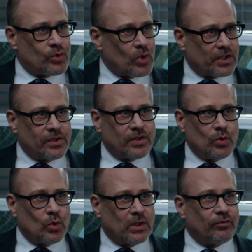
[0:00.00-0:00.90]
instruction
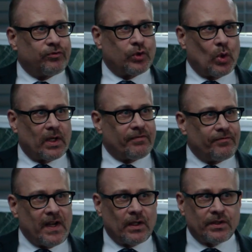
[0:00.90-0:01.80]
school in Florida
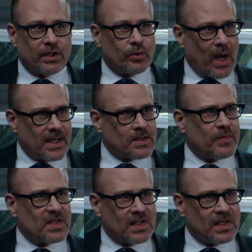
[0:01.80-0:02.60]
failed to grasp the